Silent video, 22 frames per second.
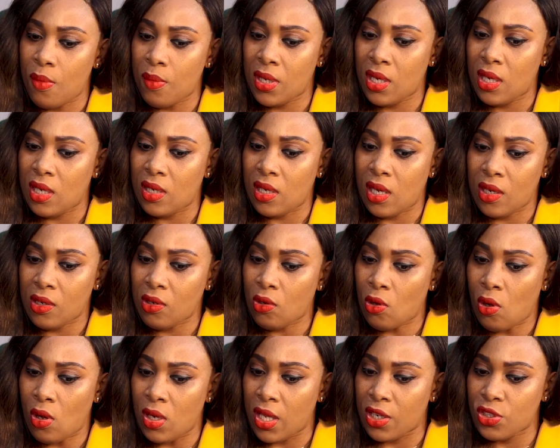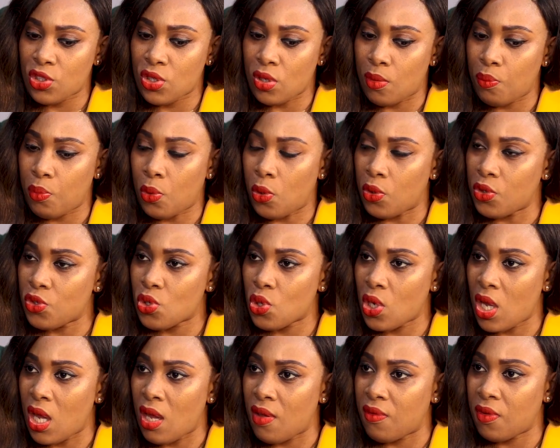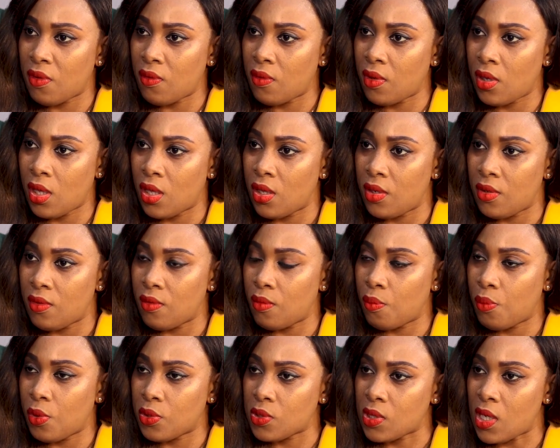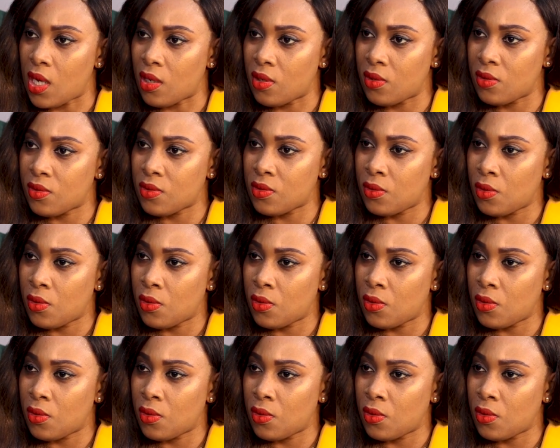many like collection points you have in Port Harcourt?